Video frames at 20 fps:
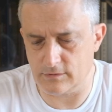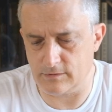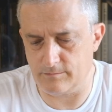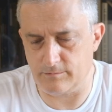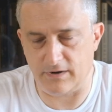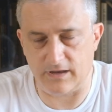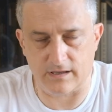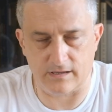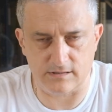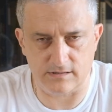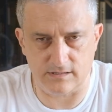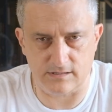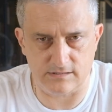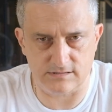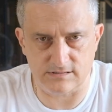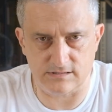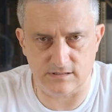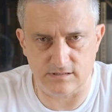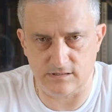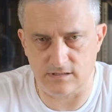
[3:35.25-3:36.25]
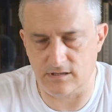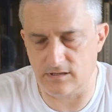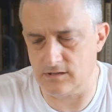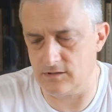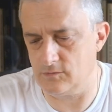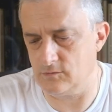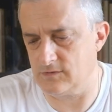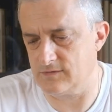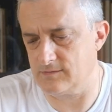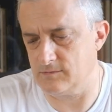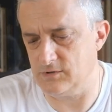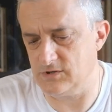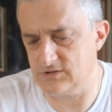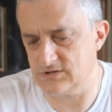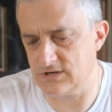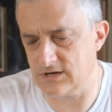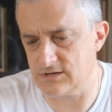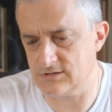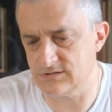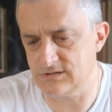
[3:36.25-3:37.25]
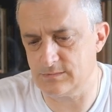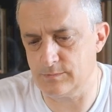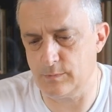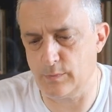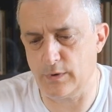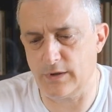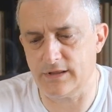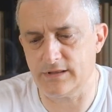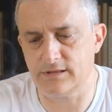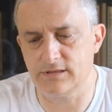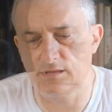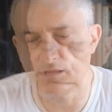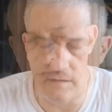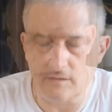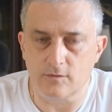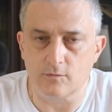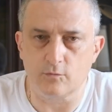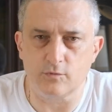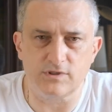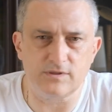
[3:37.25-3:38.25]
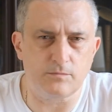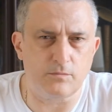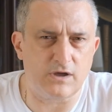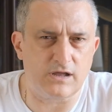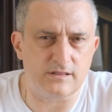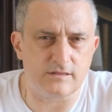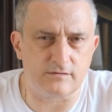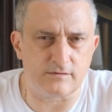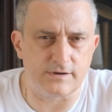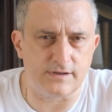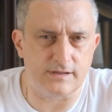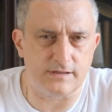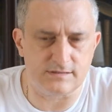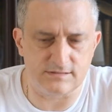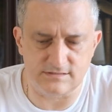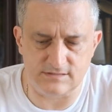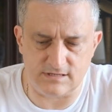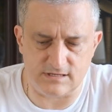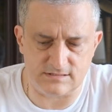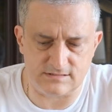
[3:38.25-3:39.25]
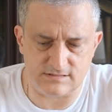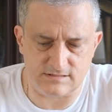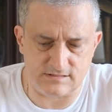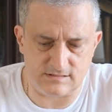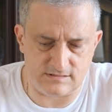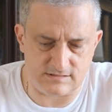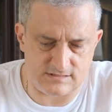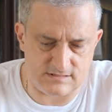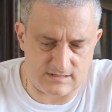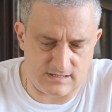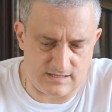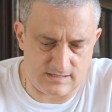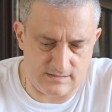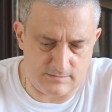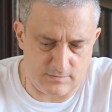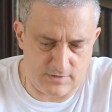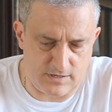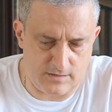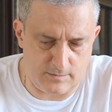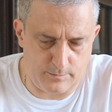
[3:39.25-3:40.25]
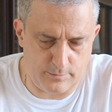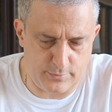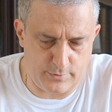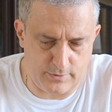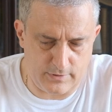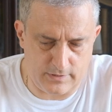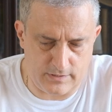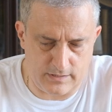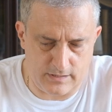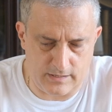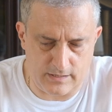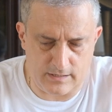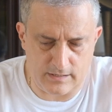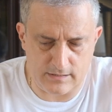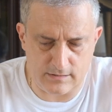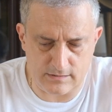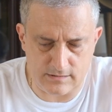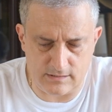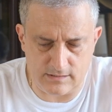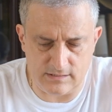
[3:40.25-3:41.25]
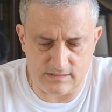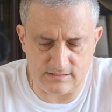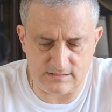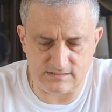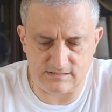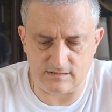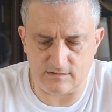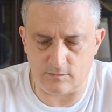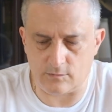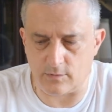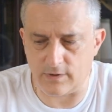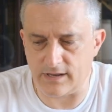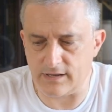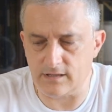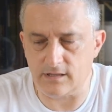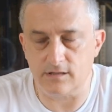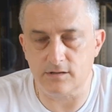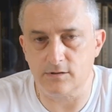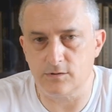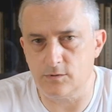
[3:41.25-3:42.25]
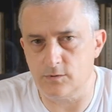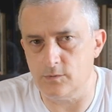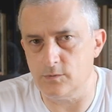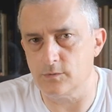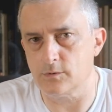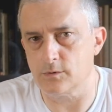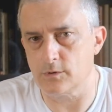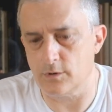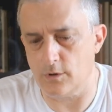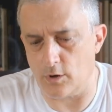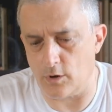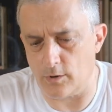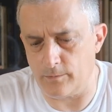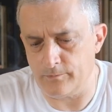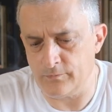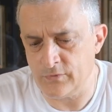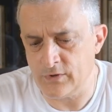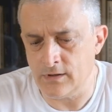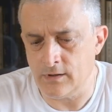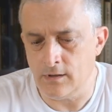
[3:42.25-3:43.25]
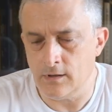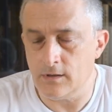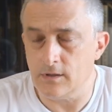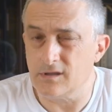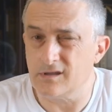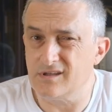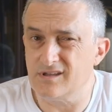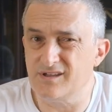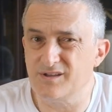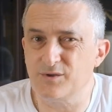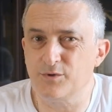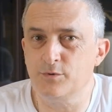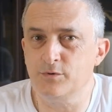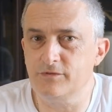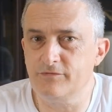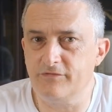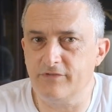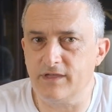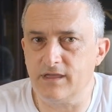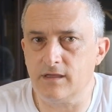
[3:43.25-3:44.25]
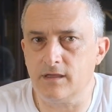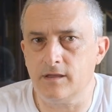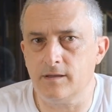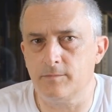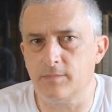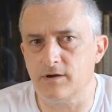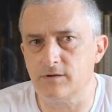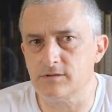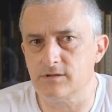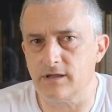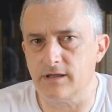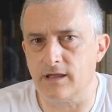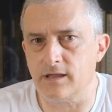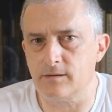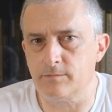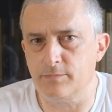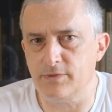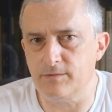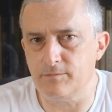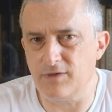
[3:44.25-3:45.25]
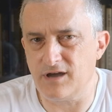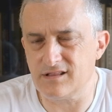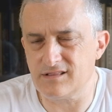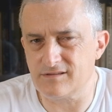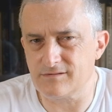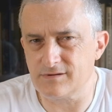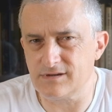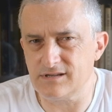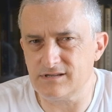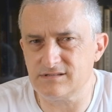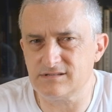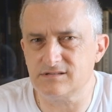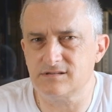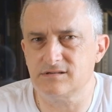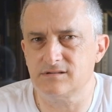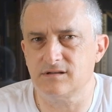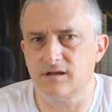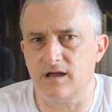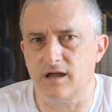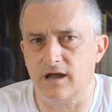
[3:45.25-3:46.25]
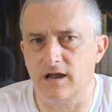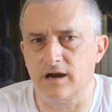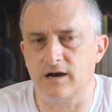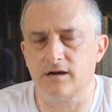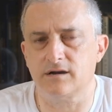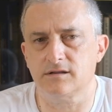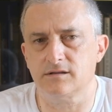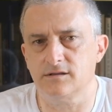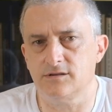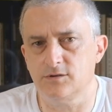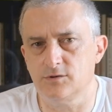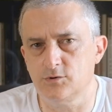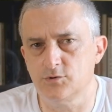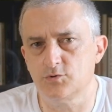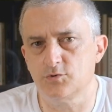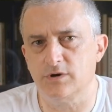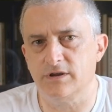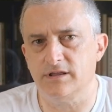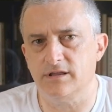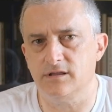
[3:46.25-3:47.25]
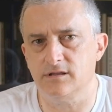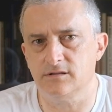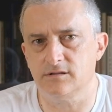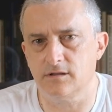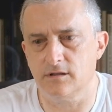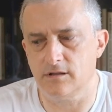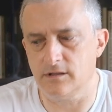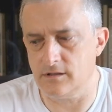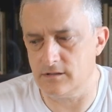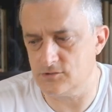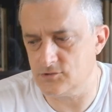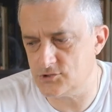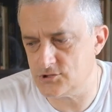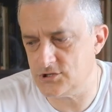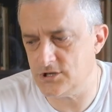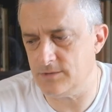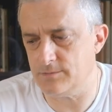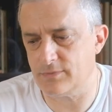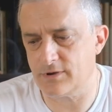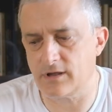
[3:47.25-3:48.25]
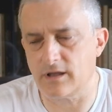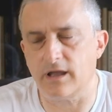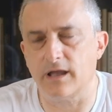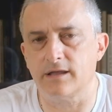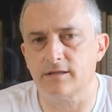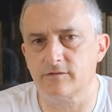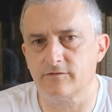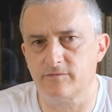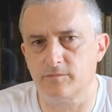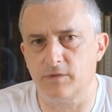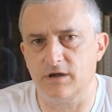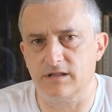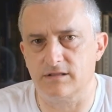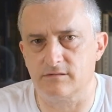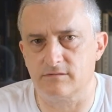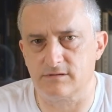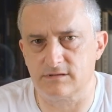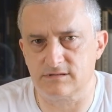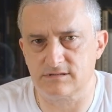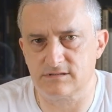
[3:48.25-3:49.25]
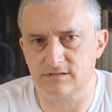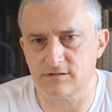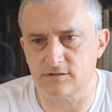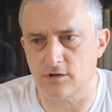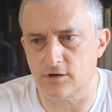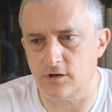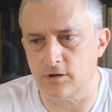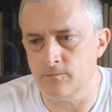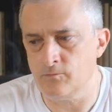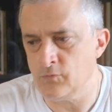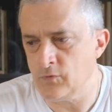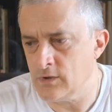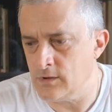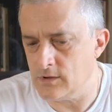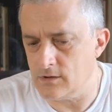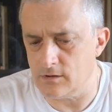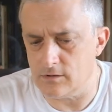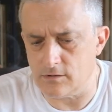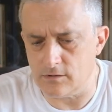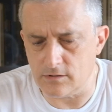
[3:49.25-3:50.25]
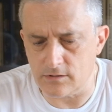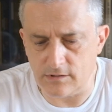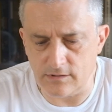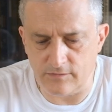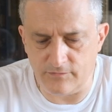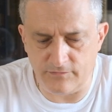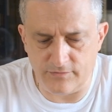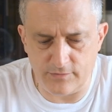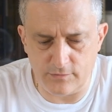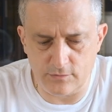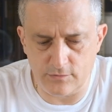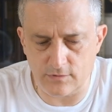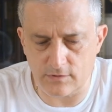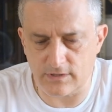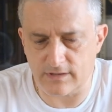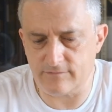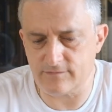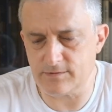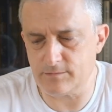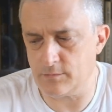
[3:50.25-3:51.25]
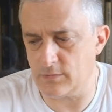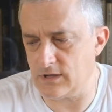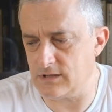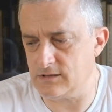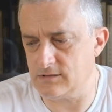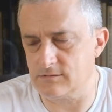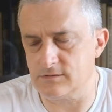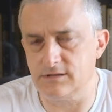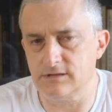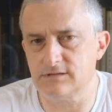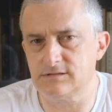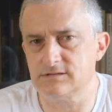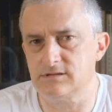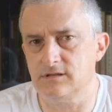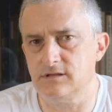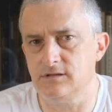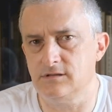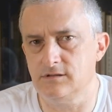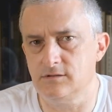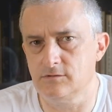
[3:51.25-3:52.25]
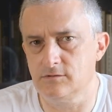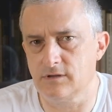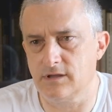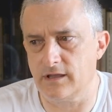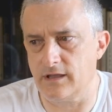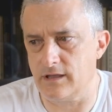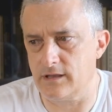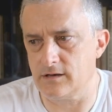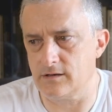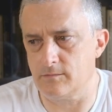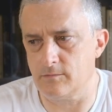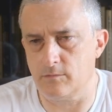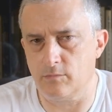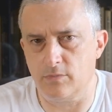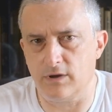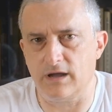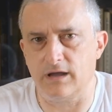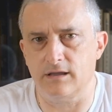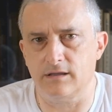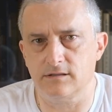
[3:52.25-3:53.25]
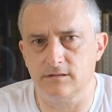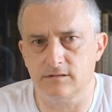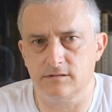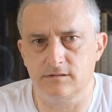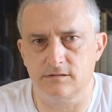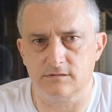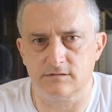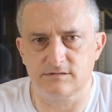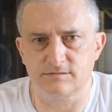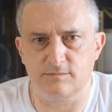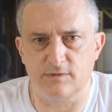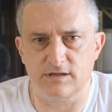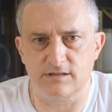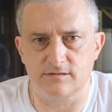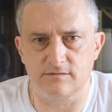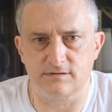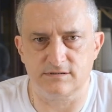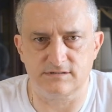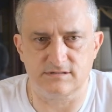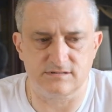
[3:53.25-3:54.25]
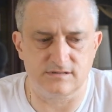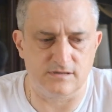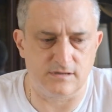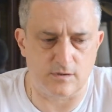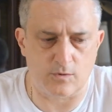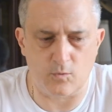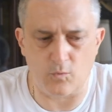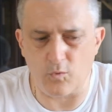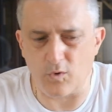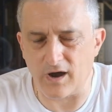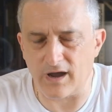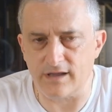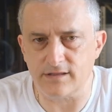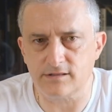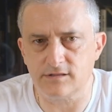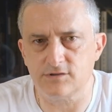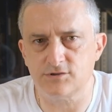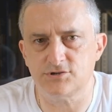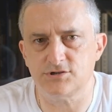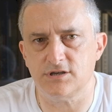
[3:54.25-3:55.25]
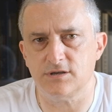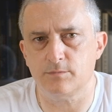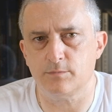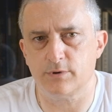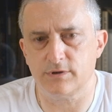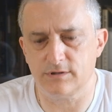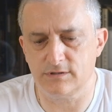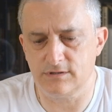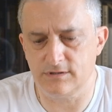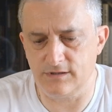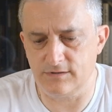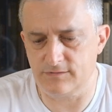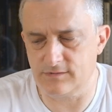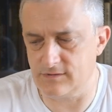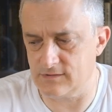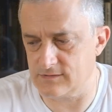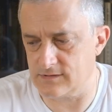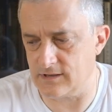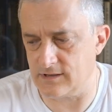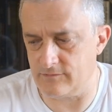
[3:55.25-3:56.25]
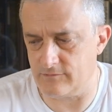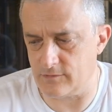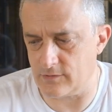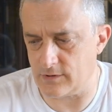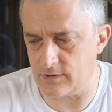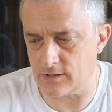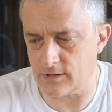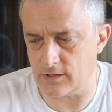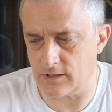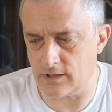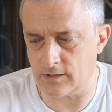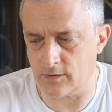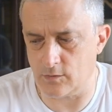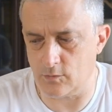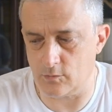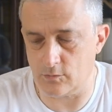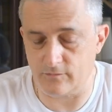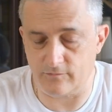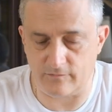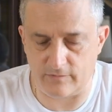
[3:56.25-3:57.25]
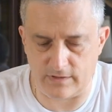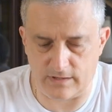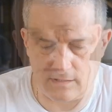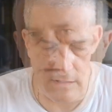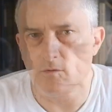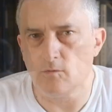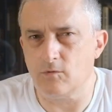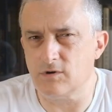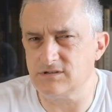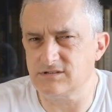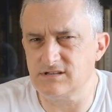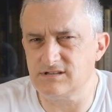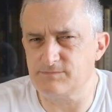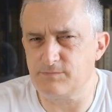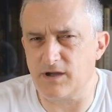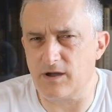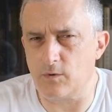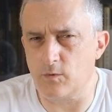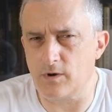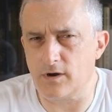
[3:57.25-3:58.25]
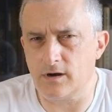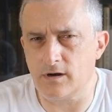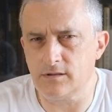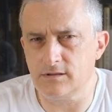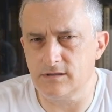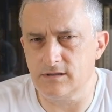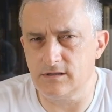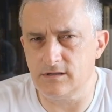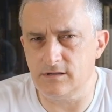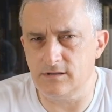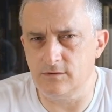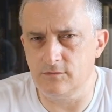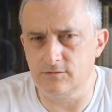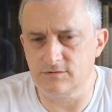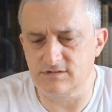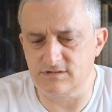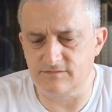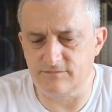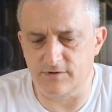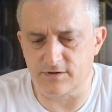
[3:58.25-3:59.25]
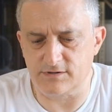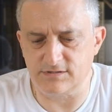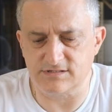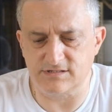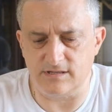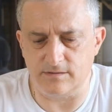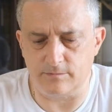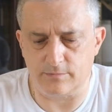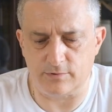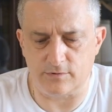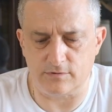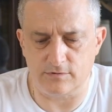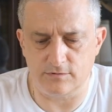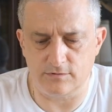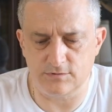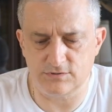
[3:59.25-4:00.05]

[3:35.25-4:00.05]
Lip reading: plug these in a USB charger, but with the battery it's just slide them up and it's ready to go. The good thing about the NP batteries are usually cheap kind of batteries, so if you don't have the batteries you can buy those batteries quite cheap, and this is a good thing. Once it's powered, the use is very simple. You